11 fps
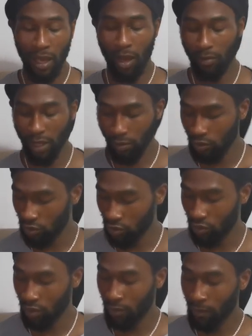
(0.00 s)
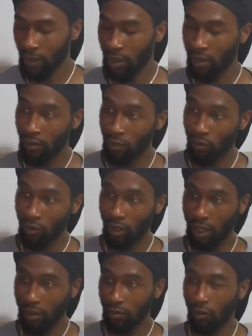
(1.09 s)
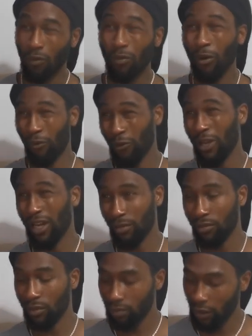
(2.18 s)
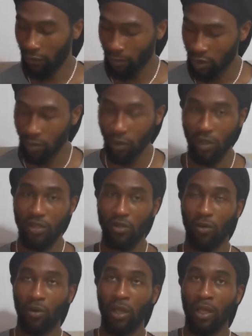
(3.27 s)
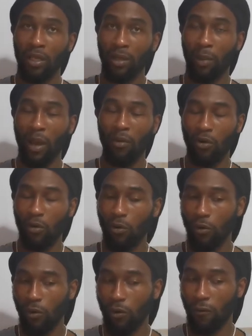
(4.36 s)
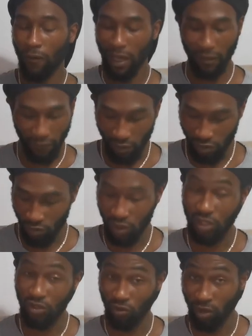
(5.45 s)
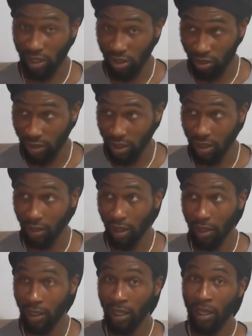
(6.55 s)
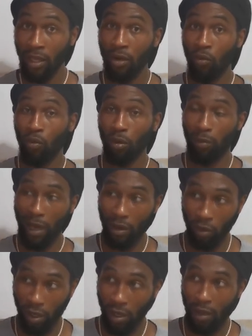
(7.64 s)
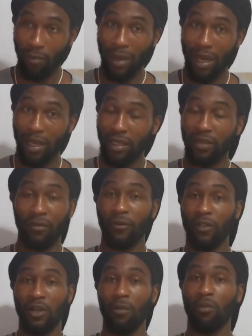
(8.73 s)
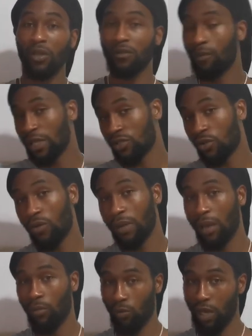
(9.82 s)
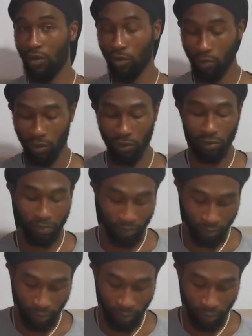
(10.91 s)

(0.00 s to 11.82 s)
I'll be able to, well, three of them, if I'm to be honest. So the PowerCore five thousand, which is already strapped to the gun, will power my, for example, even my scope cam or my GoPro.